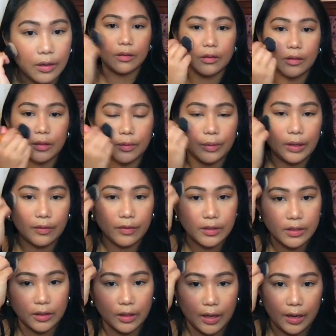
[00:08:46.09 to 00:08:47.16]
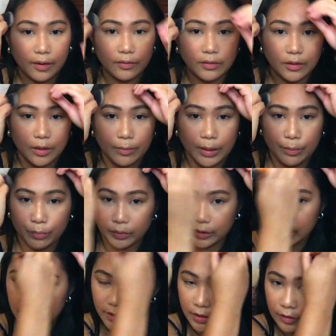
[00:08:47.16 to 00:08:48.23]
And whatever is left on my
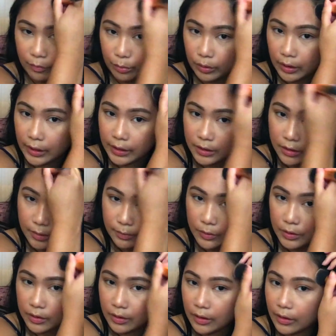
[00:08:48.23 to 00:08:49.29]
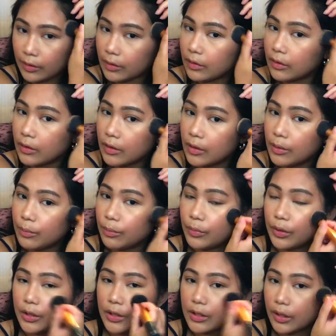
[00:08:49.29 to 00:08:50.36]
brush of blush, I'm just gonna
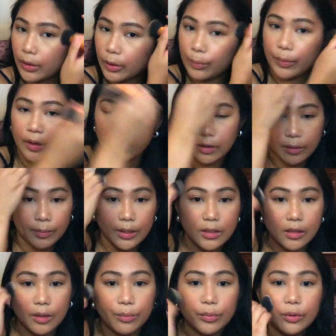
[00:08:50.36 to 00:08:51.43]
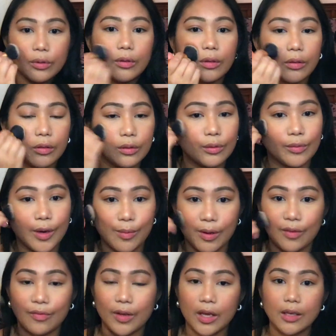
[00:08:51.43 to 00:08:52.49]
put just a little bit on my temple, around my
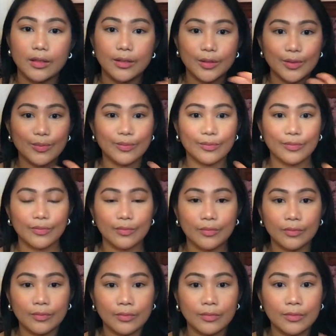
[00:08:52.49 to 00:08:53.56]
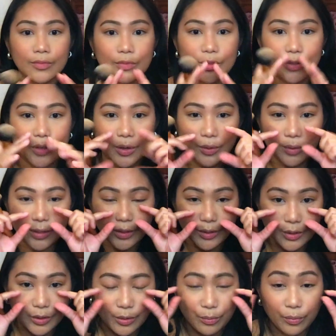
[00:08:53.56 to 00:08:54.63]
face. So it's
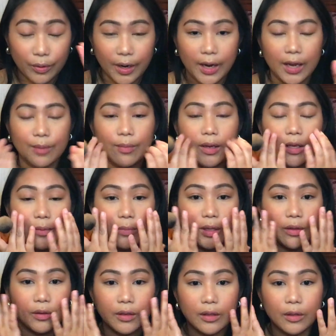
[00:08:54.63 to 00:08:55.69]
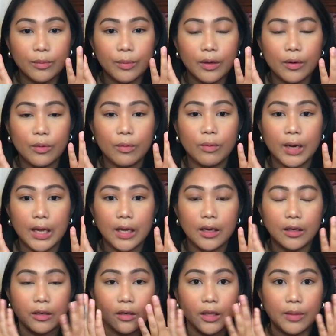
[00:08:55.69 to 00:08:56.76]
still bright, making me look a little bit awake
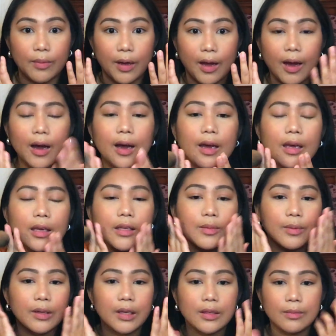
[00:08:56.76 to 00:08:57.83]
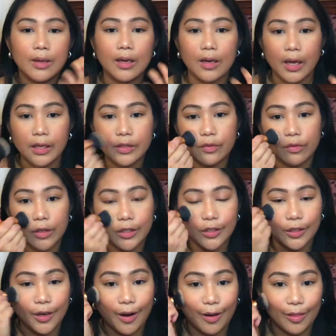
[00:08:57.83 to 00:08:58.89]
underneath my eyes, but it gives me a nice flush of
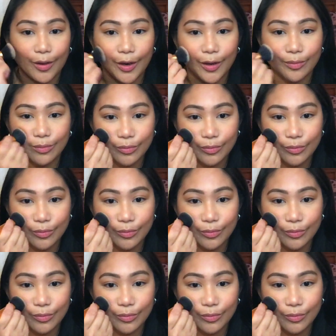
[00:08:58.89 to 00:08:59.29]
color,